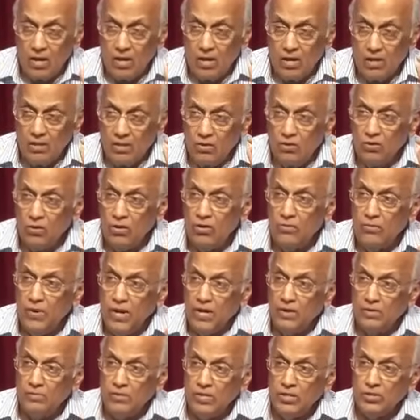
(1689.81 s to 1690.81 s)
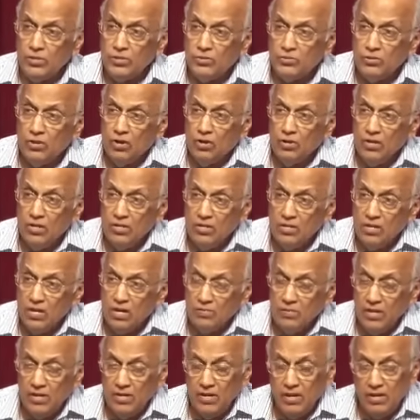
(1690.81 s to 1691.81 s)
And the only way to be strong in the
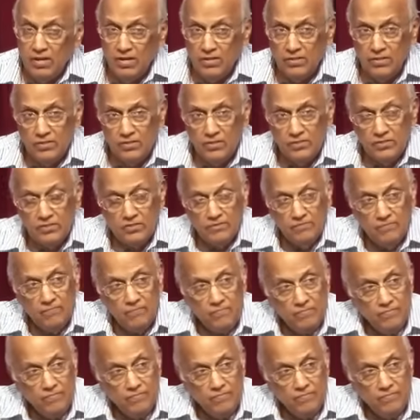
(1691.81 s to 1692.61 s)
coming days